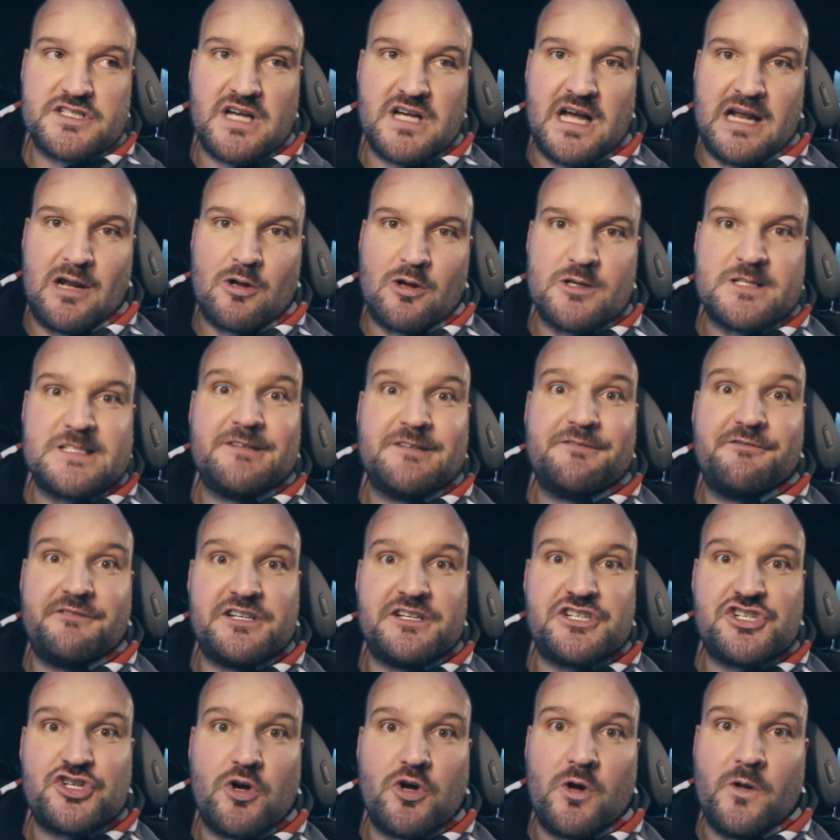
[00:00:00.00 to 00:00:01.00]
I lost a
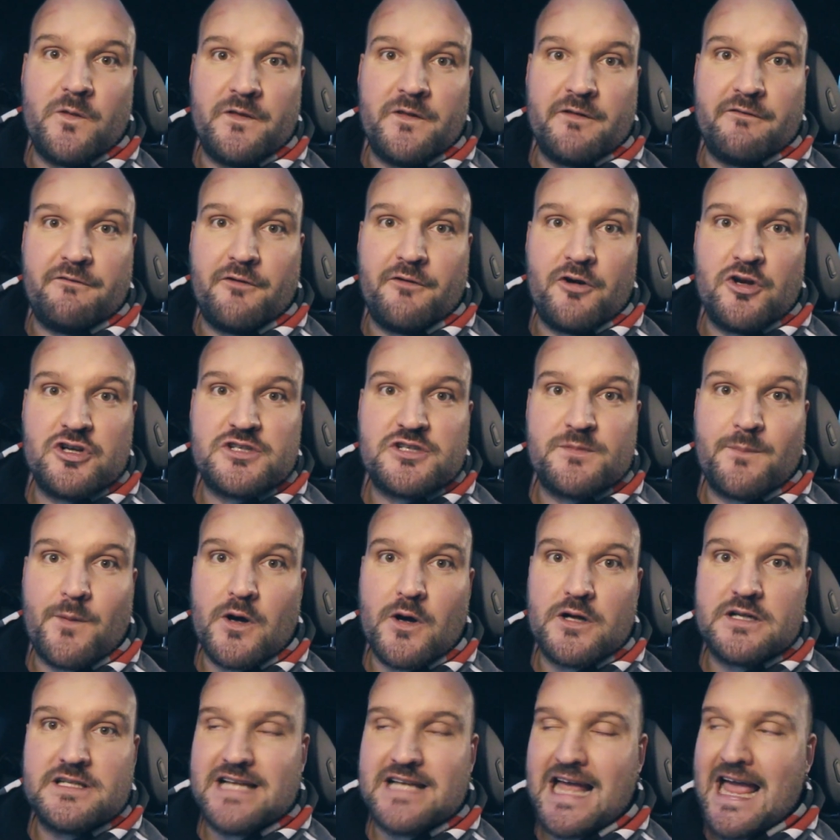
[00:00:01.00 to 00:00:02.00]
fish on the first
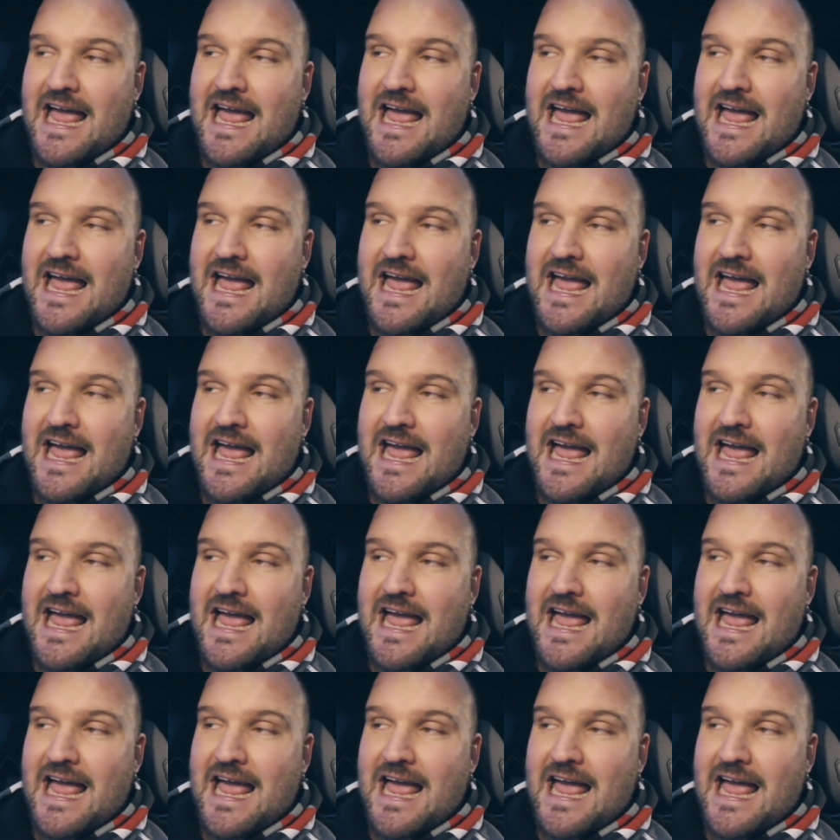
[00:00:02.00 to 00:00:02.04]
spot